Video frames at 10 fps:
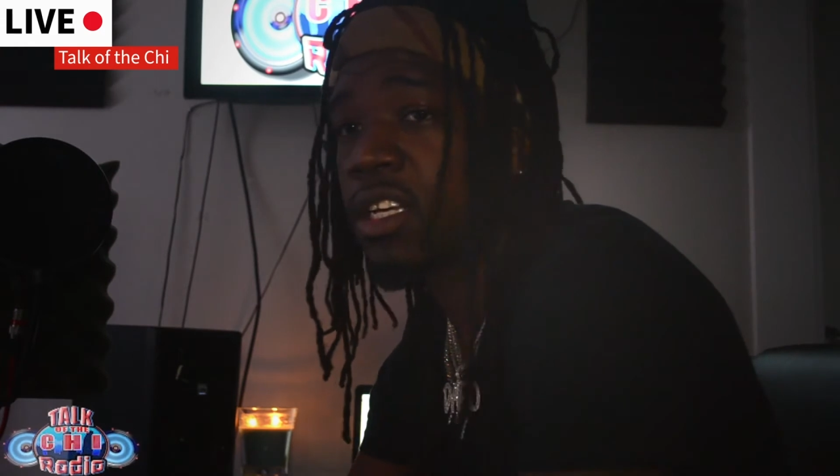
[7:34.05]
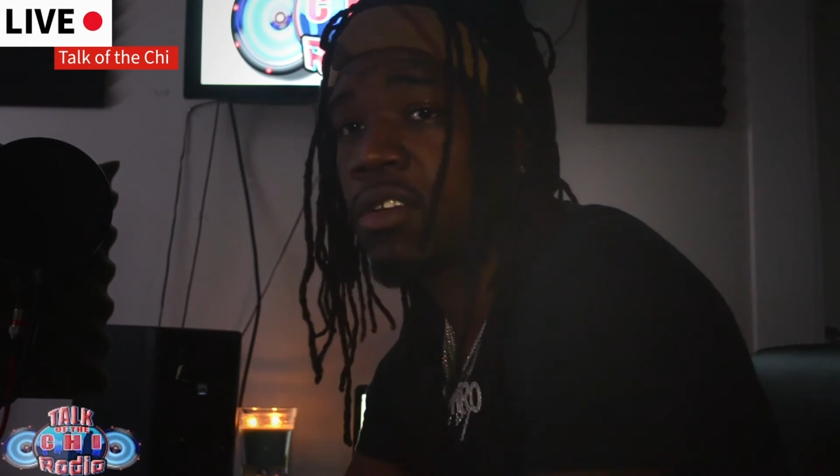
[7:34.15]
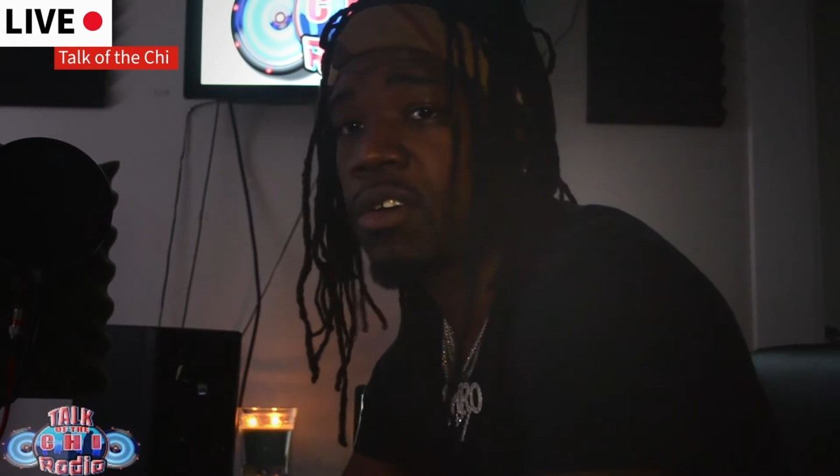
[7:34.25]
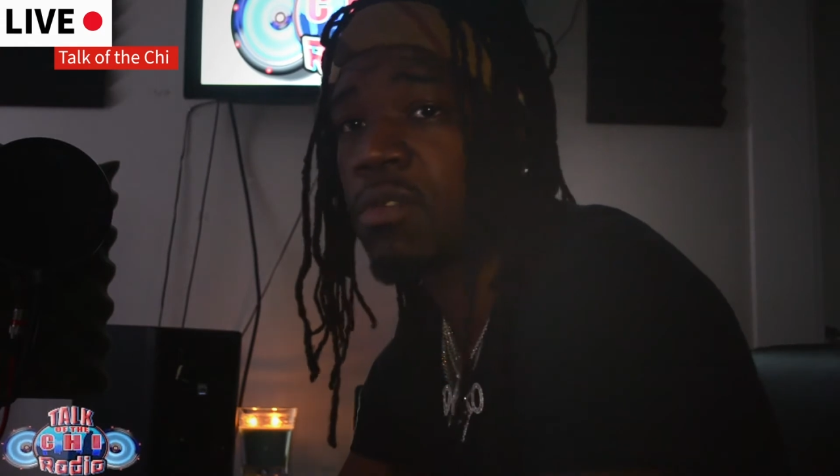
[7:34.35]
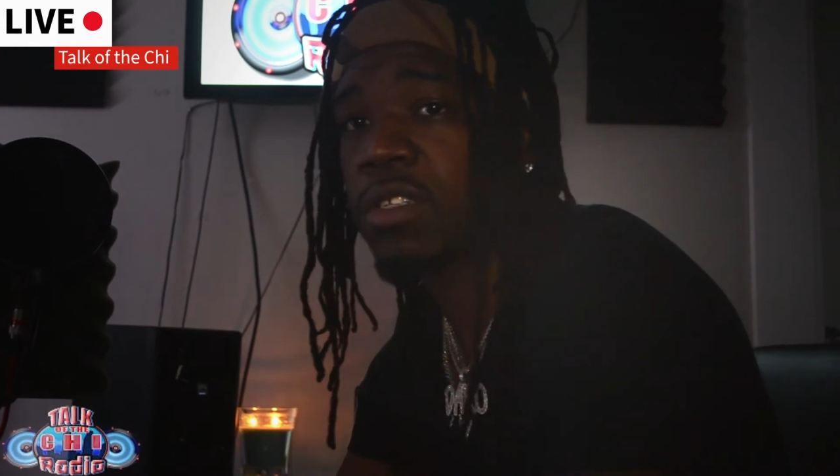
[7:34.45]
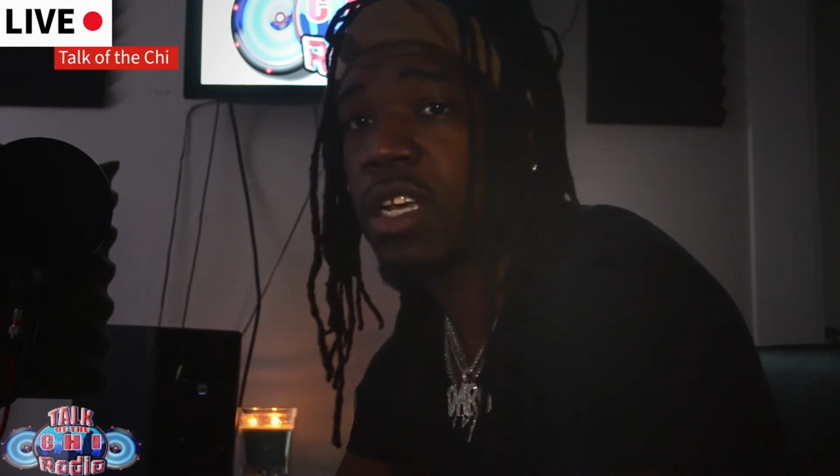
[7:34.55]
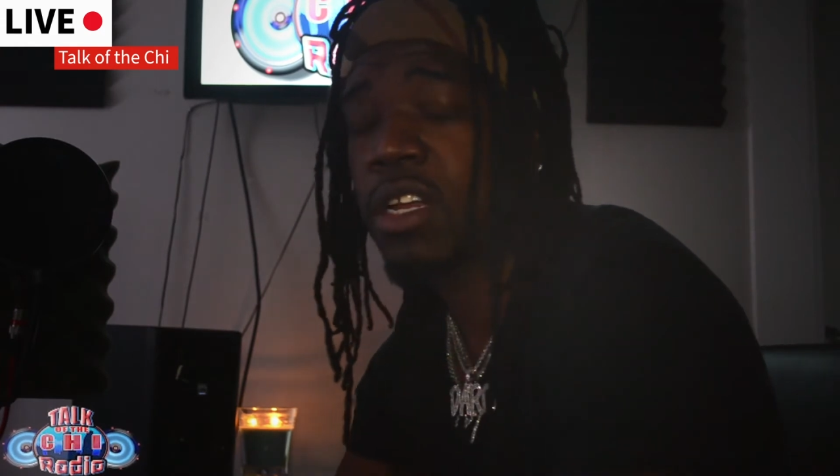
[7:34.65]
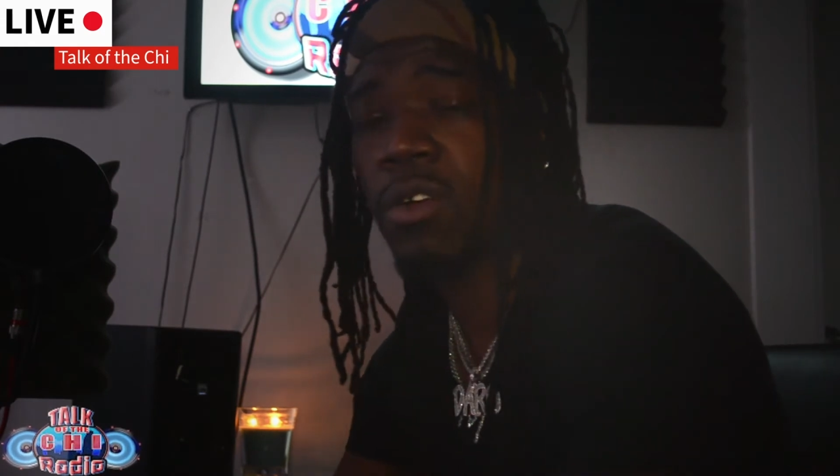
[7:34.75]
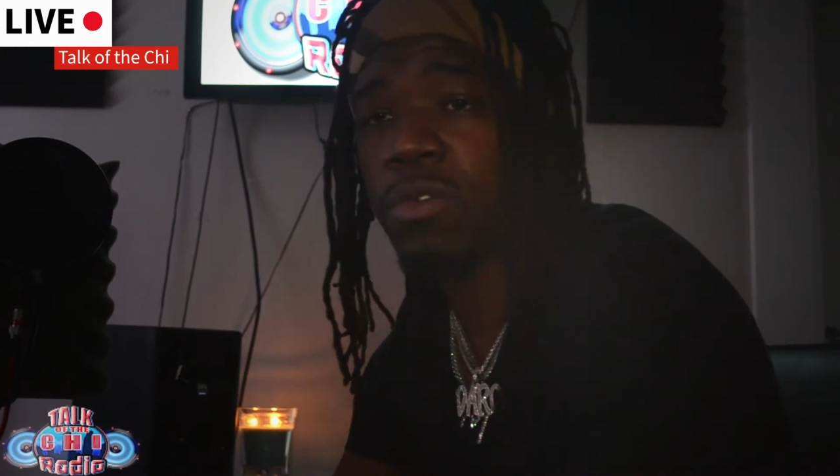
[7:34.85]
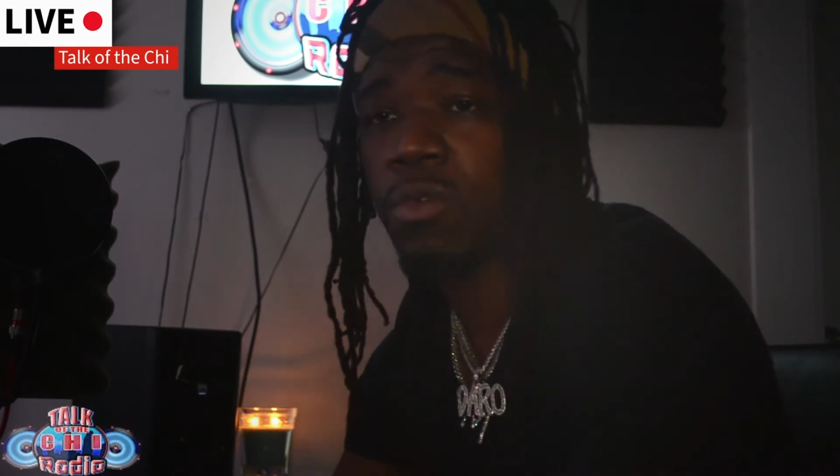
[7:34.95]
You know what I'm saying?
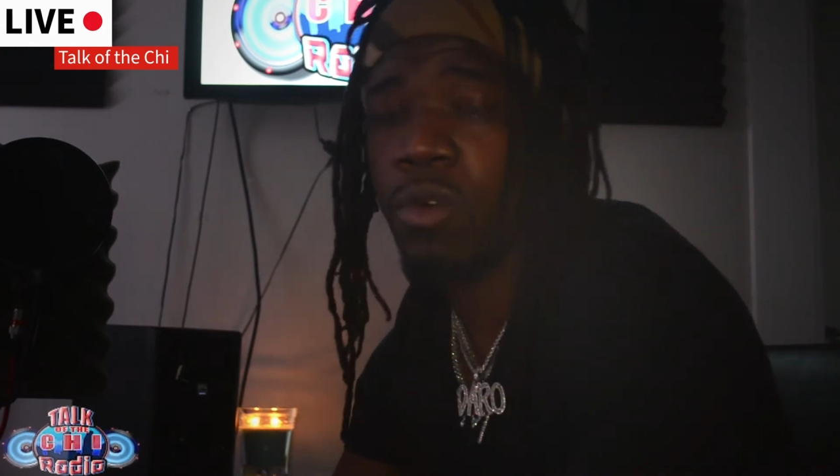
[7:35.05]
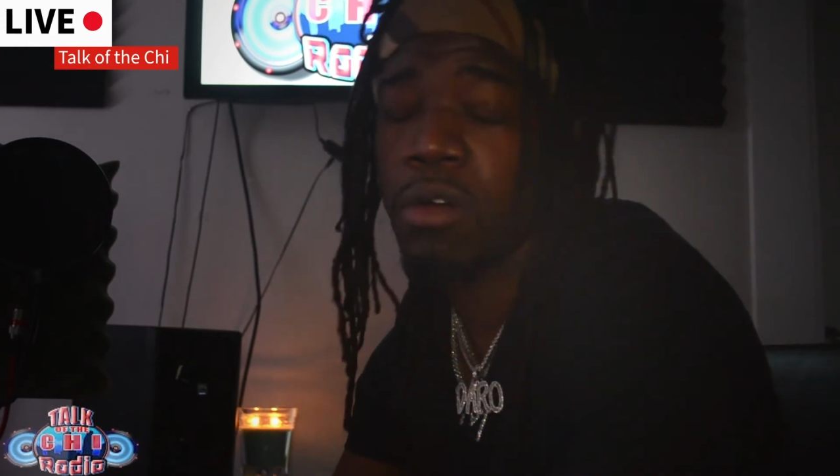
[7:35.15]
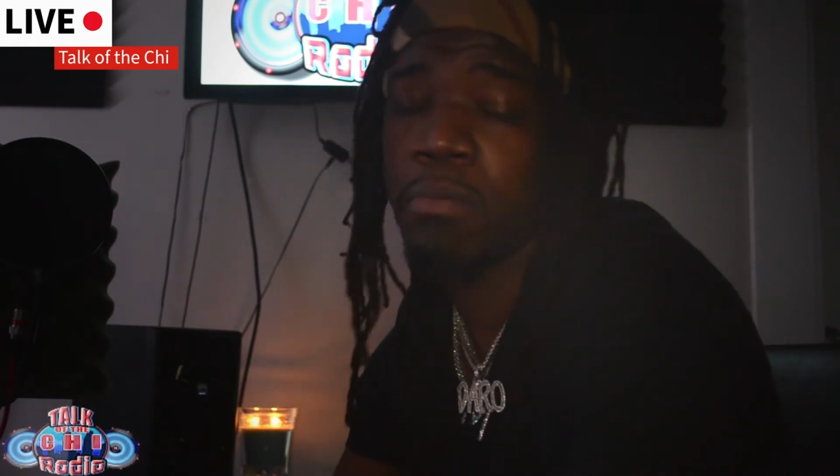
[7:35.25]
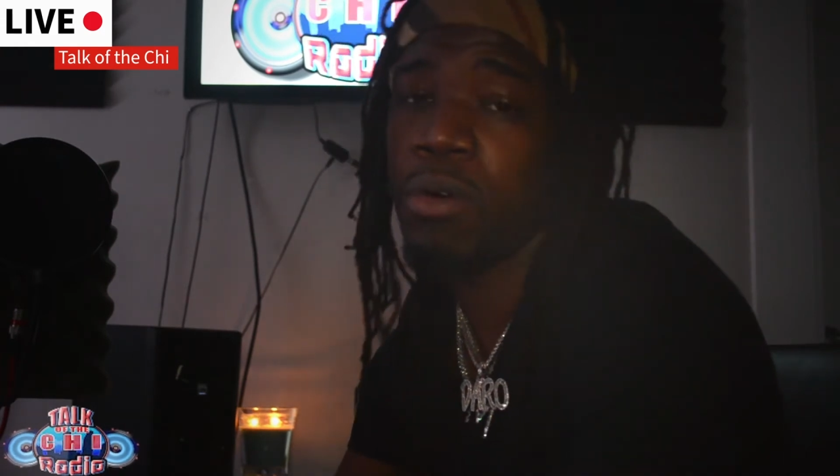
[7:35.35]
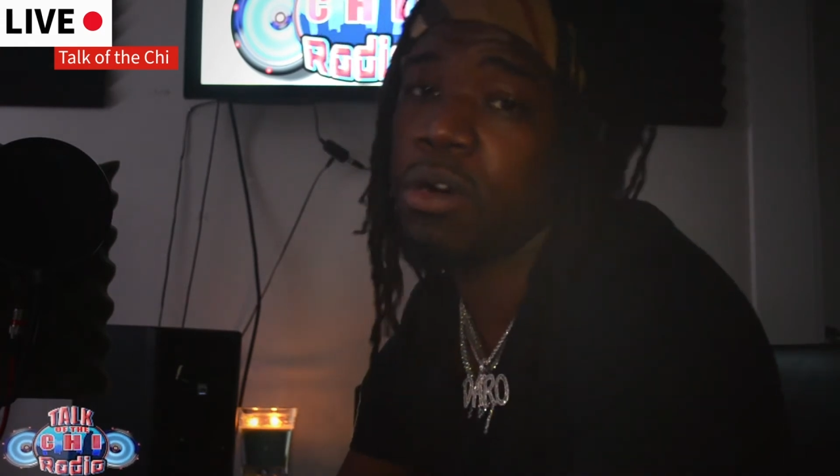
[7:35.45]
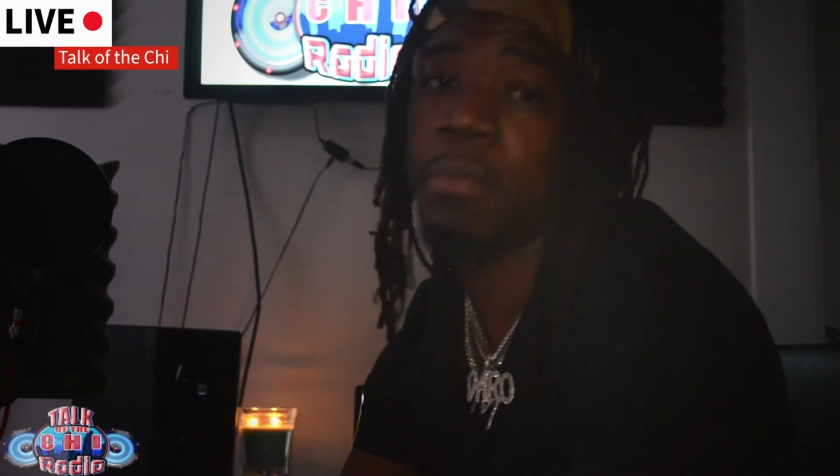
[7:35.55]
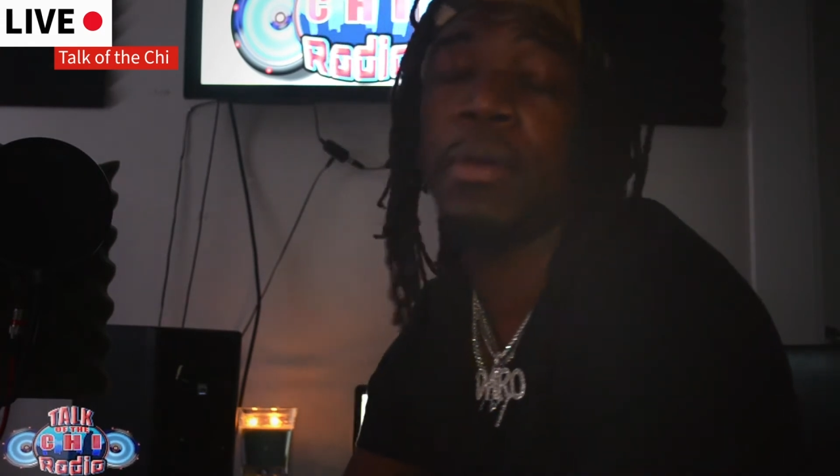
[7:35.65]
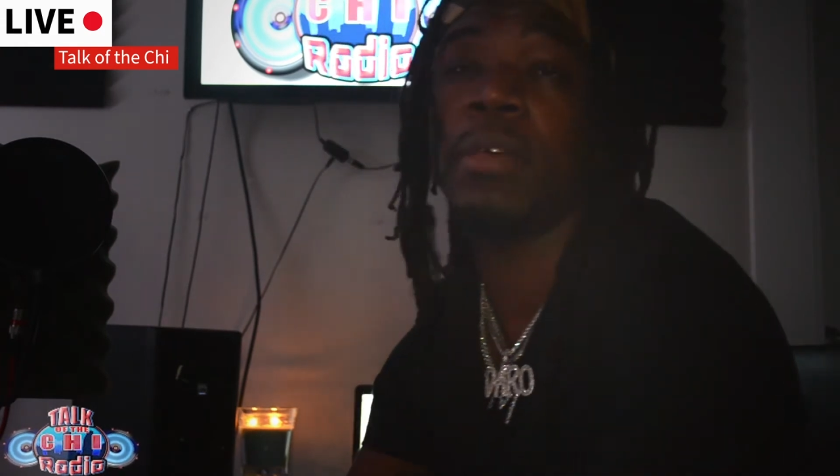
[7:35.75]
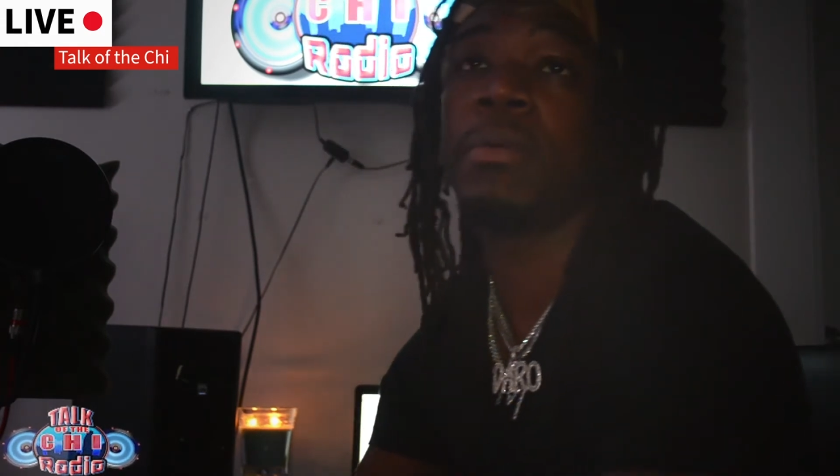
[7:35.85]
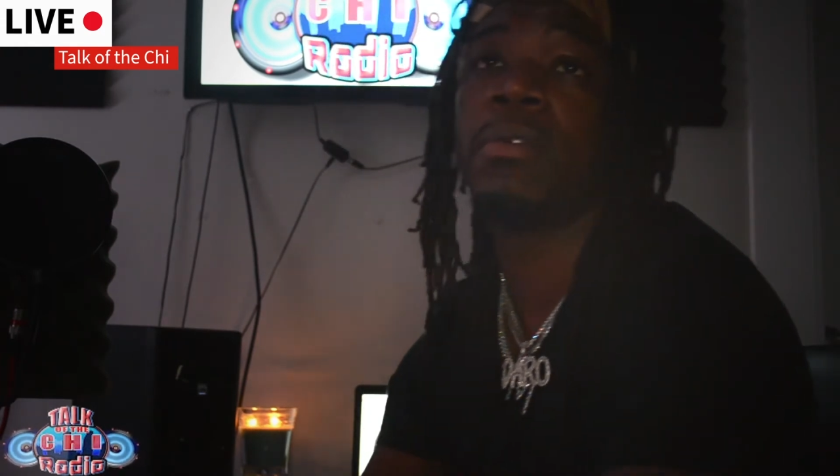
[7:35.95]
Don't want to bore the
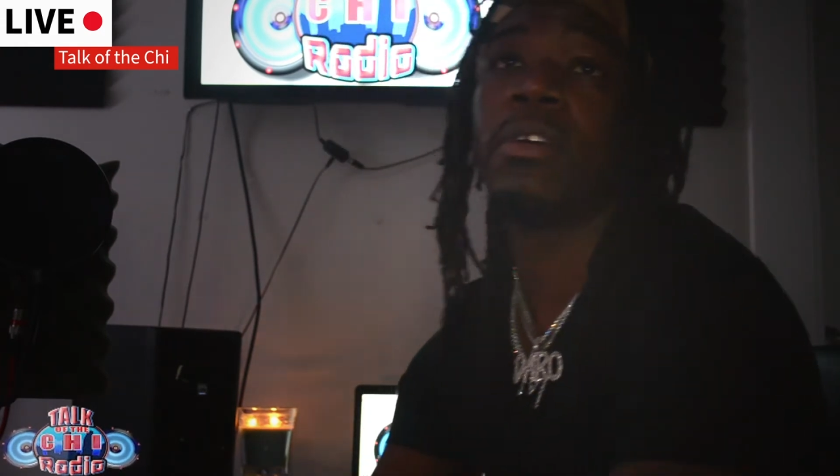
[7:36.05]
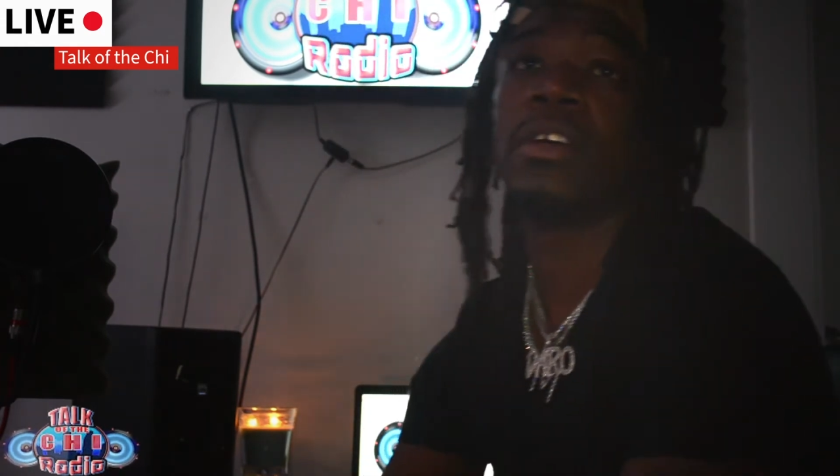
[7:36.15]
people.